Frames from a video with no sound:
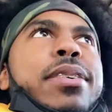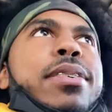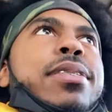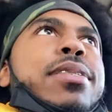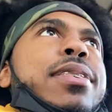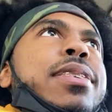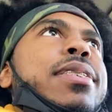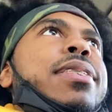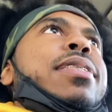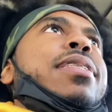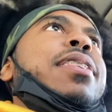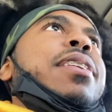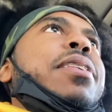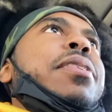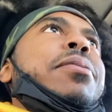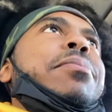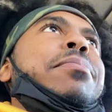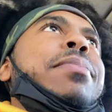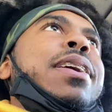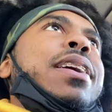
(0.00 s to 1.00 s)
on here.
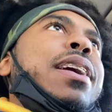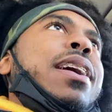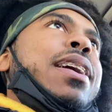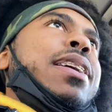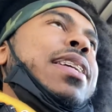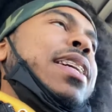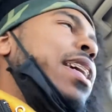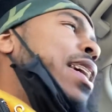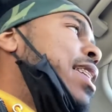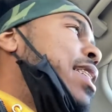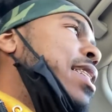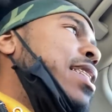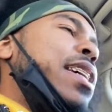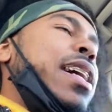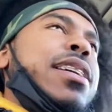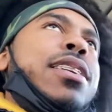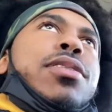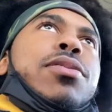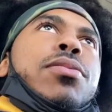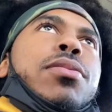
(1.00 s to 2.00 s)
But uh, yeah, I just
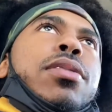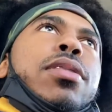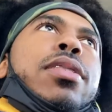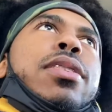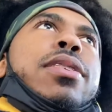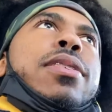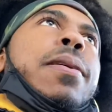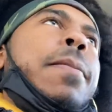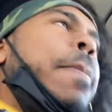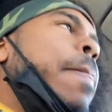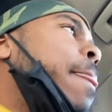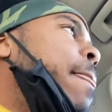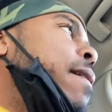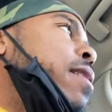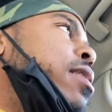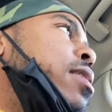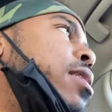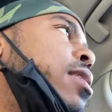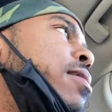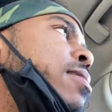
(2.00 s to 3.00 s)
got a new order.
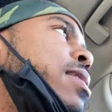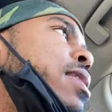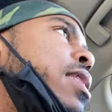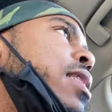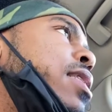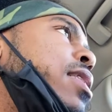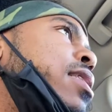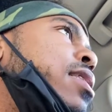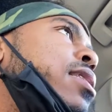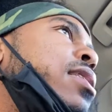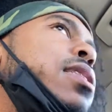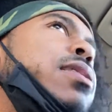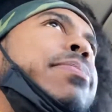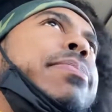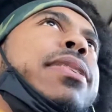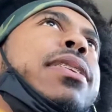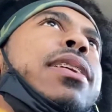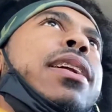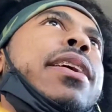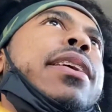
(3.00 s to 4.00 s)
You know what I'm saying? It's
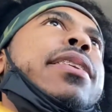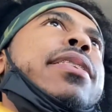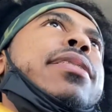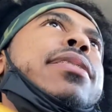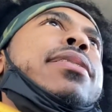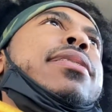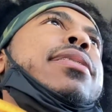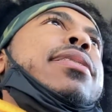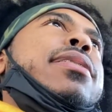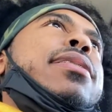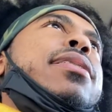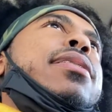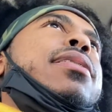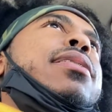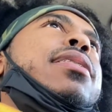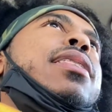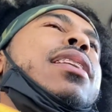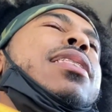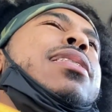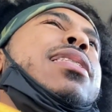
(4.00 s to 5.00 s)
been like,
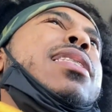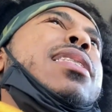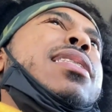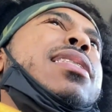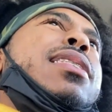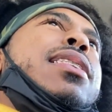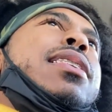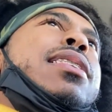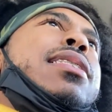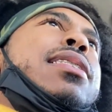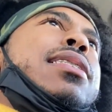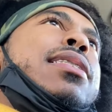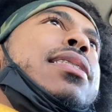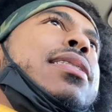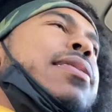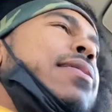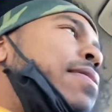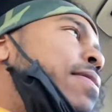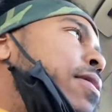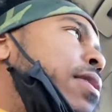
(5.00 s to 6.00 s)
I think like
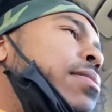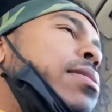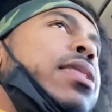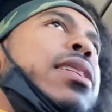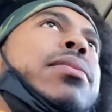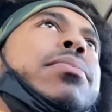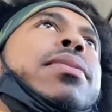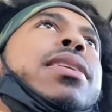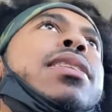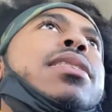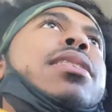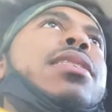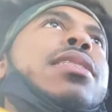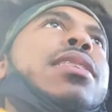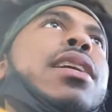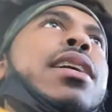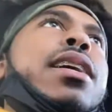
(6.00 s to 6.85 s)
15 minutes since I